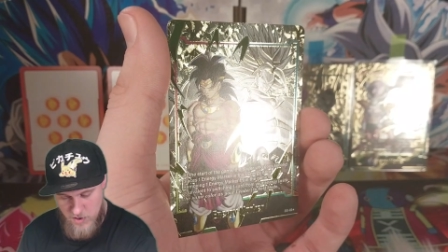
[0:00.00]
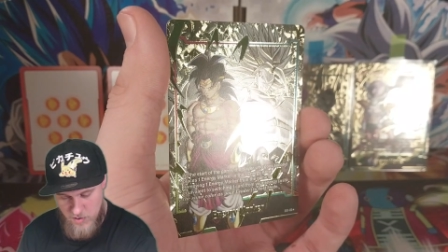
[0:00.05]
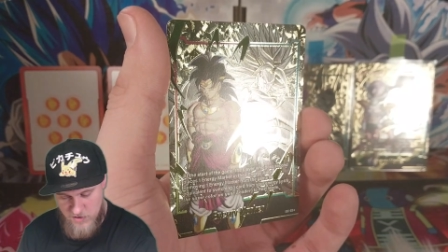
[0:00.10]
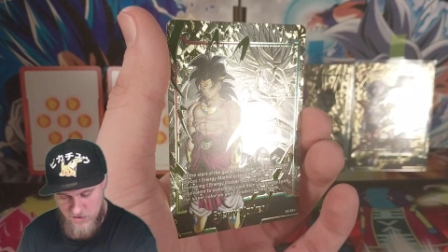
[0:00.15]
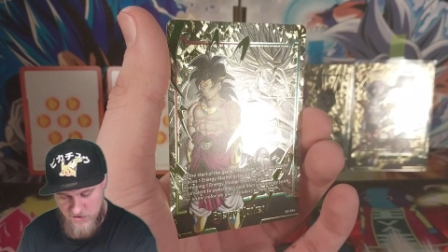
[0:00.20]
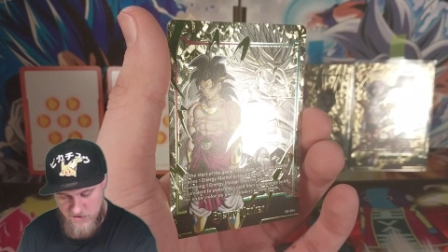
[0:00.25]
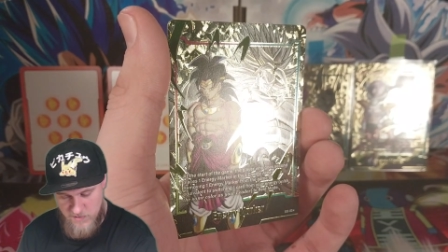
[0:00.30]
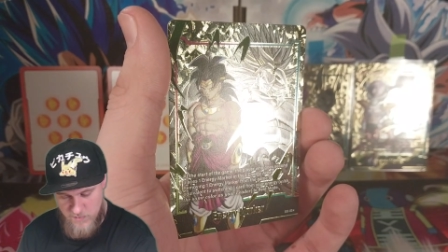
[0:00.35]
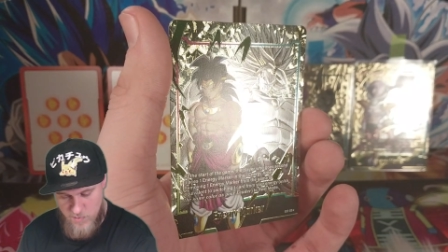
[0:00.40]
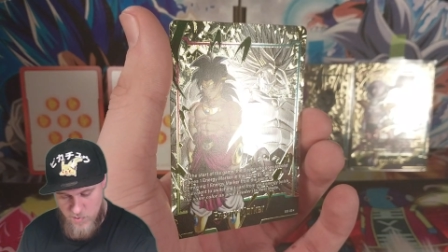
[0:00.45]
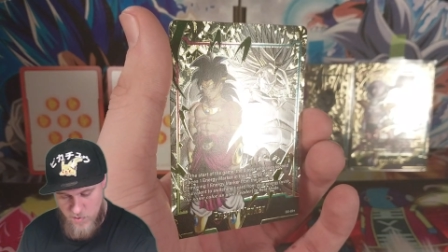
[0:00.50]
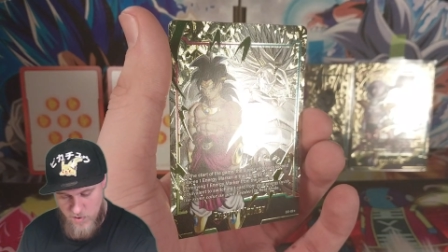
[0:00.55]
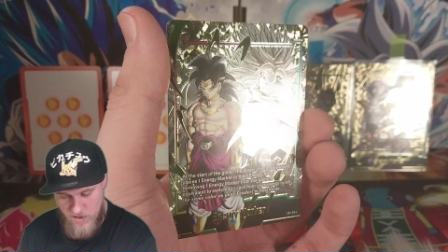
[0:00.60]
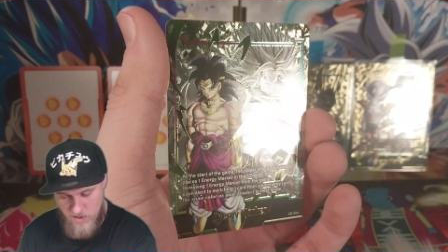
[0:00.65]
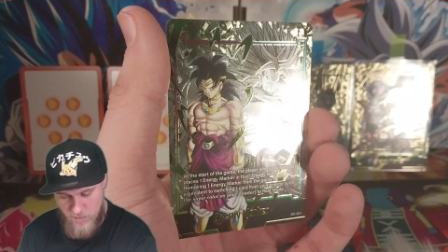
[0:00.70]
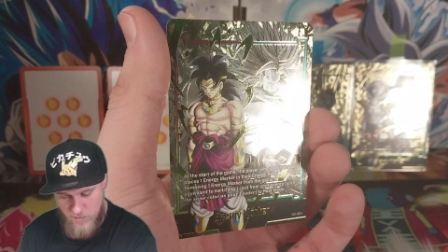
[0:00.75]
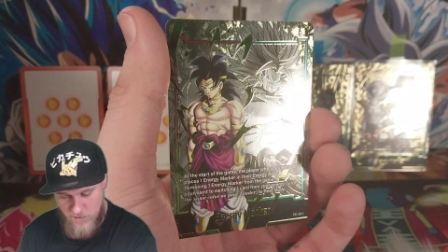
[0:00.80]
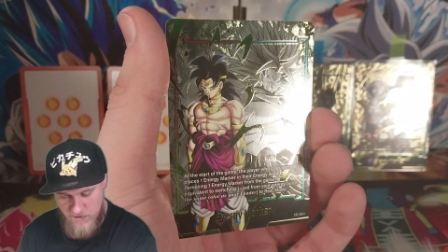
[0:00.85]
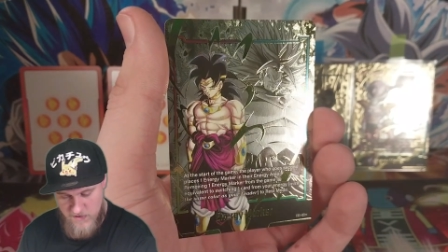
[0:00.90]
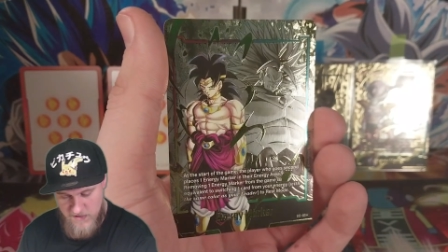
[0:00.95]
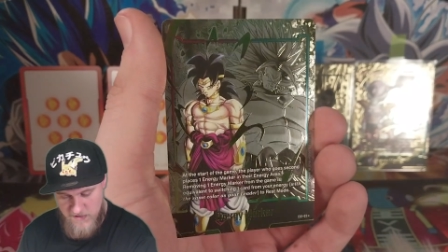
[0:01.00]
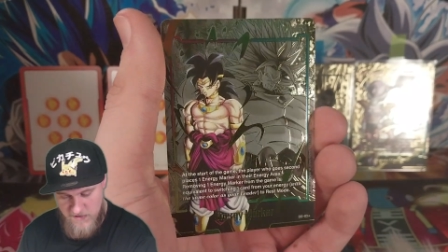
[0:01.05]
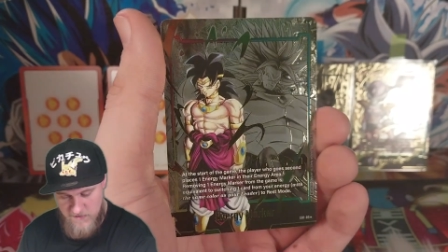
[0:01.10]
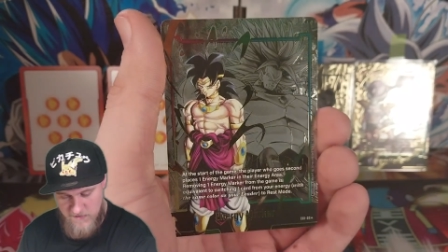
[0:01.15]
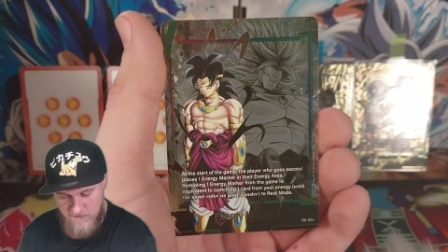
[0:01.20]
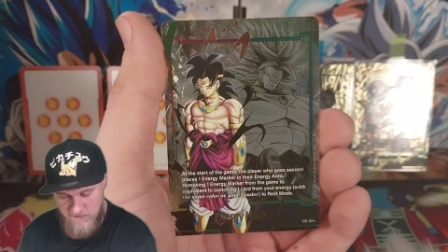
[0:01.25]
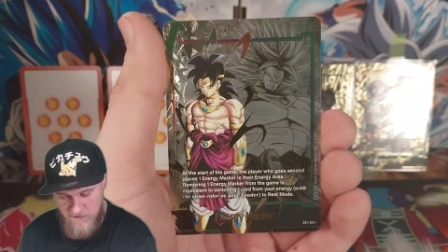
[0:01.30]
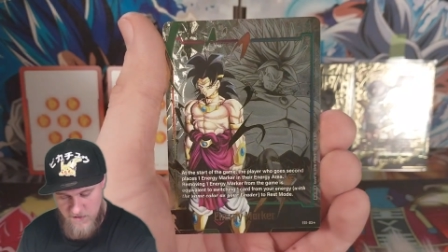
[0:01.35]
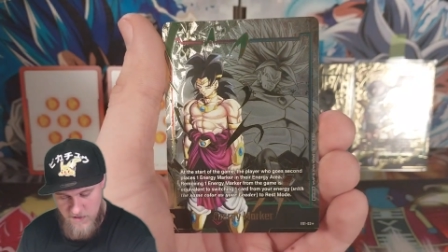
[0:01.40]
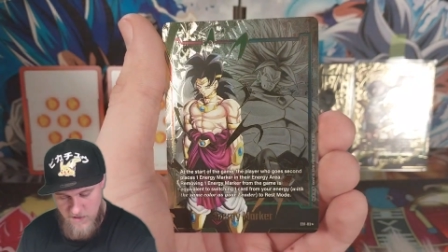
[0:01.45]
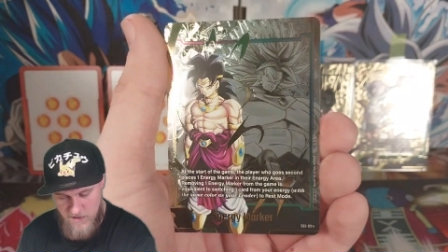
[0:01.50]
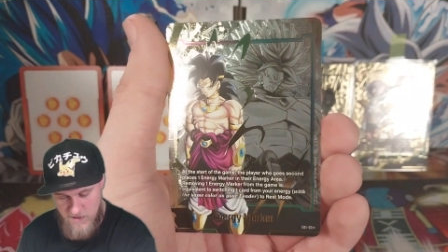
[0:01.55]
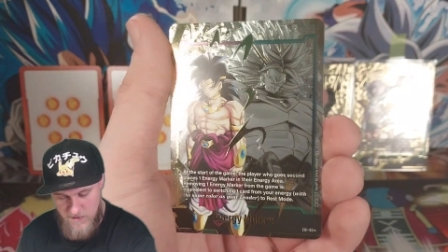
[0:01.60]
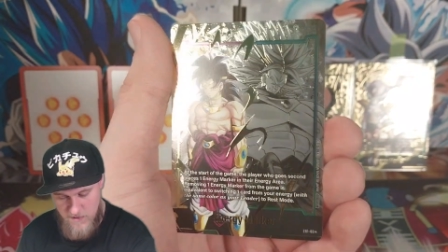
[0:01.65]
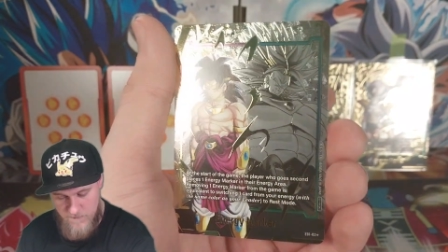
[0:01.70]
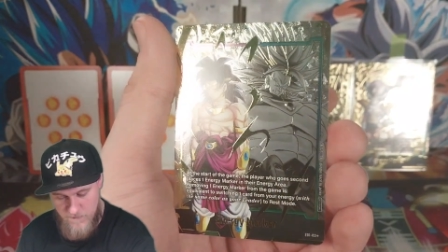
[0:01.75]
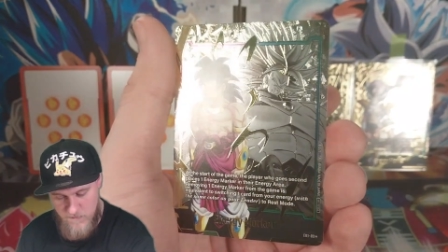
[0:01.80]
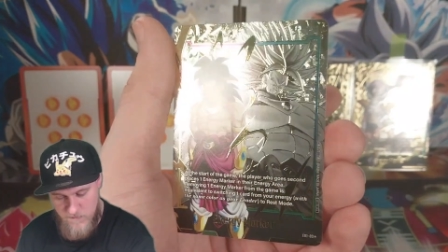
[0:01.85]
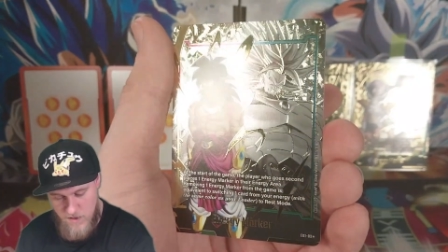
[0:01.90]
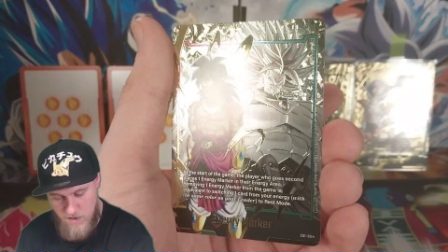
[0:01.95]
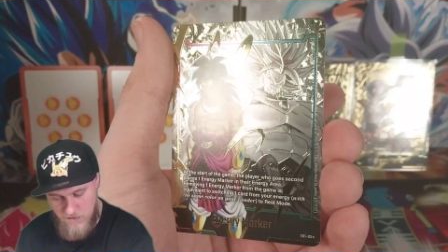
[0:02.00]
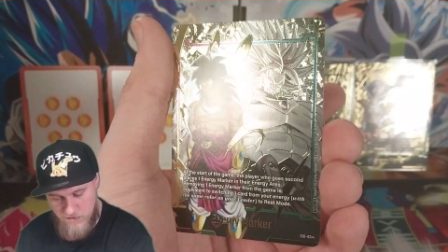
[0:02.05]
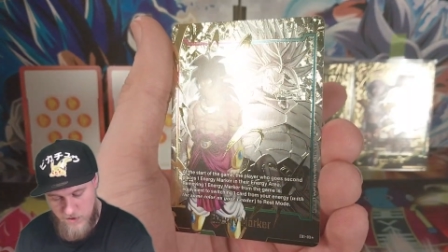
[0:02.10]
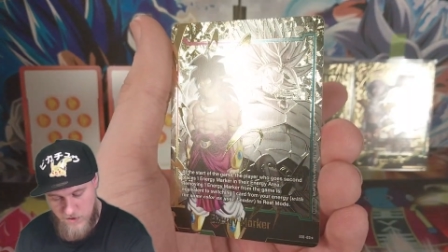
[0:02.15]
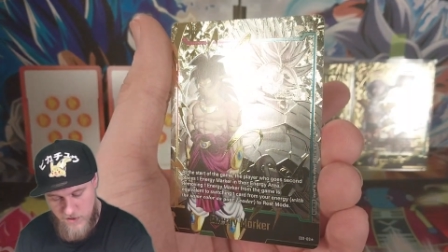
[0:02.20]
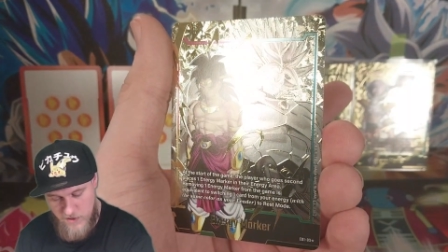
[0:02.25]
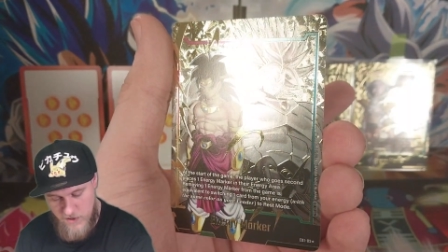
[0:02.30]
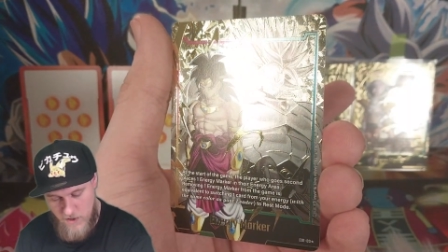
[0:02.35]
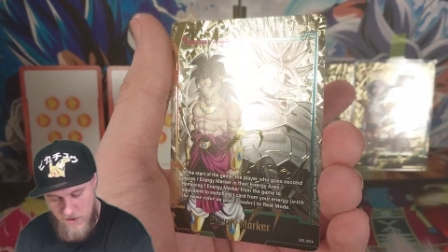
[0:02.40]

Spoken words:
disappointed with these alternate